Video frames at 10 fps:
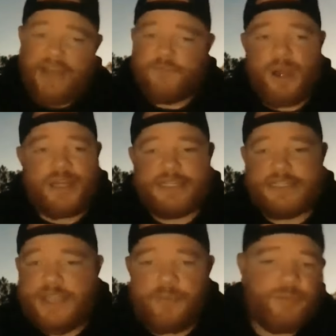I've wanted to
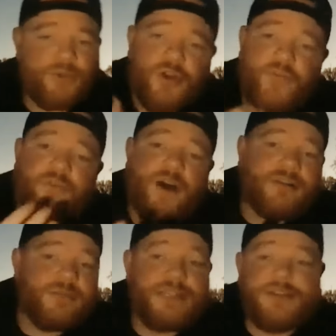tell people to go
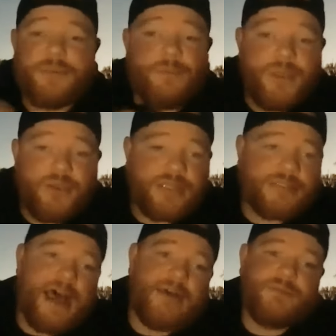fuck themselves a million
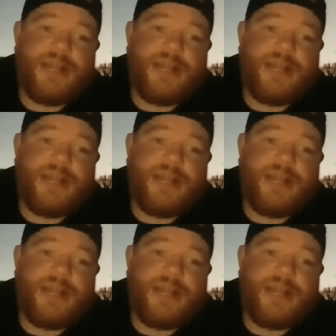times,